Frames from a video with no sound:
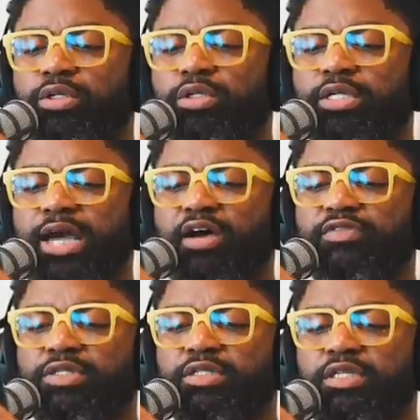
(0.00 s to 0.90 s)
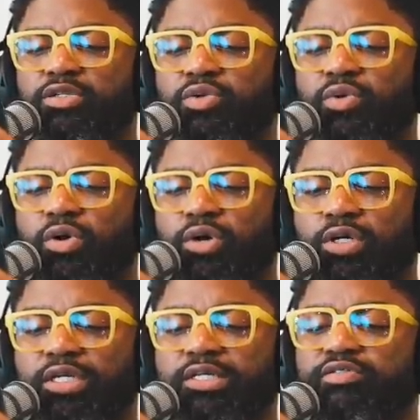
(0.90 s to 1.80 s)
Galveston, New
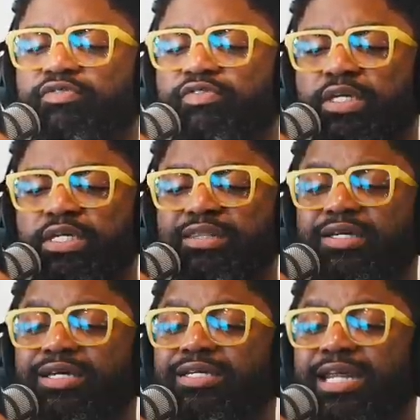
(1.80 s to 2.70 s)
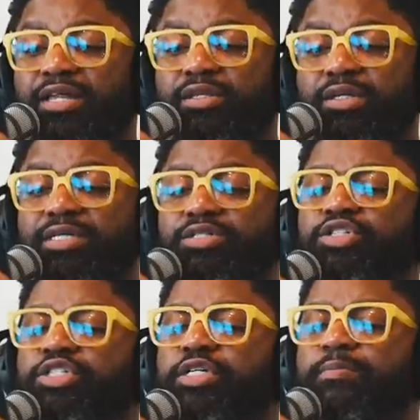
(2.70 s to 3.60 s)
Orleans, Philly, the Netherlands,
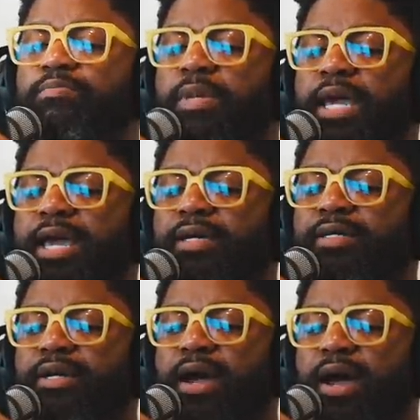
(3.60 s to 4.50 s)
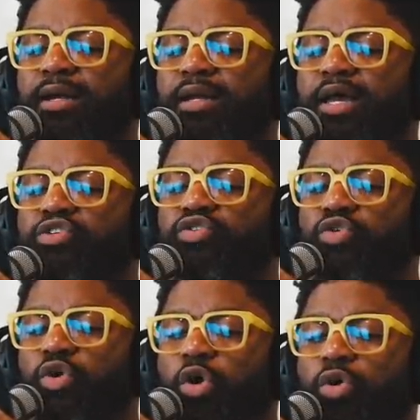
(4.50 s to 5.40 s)
Jamaica. Let's
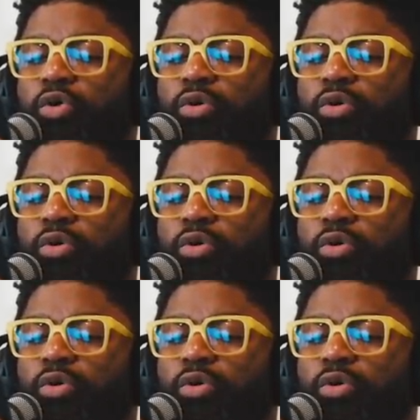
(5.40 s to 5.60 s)
go.